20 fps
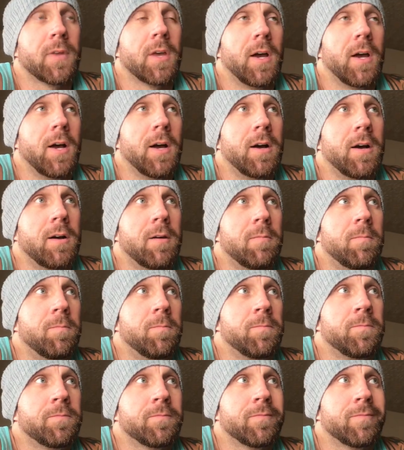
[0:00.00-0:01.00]

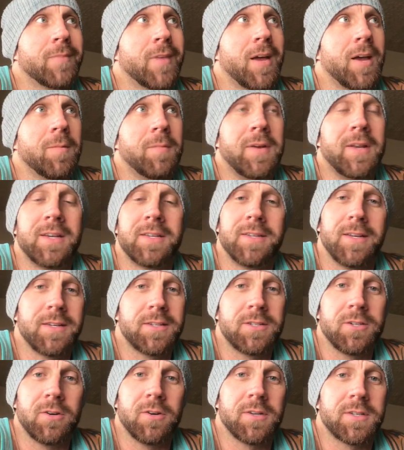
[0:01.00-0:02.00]
I mean, is
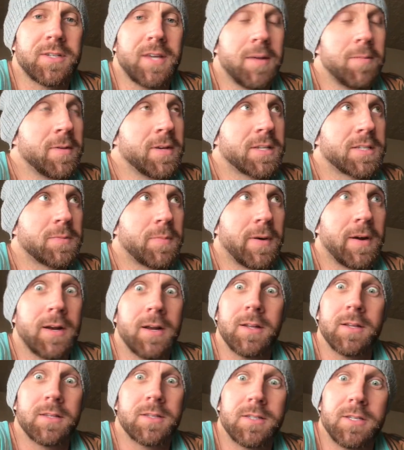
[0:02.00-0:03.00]
this your same
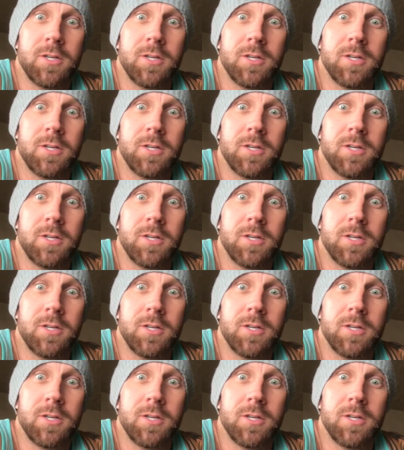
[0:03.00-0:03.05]
experience?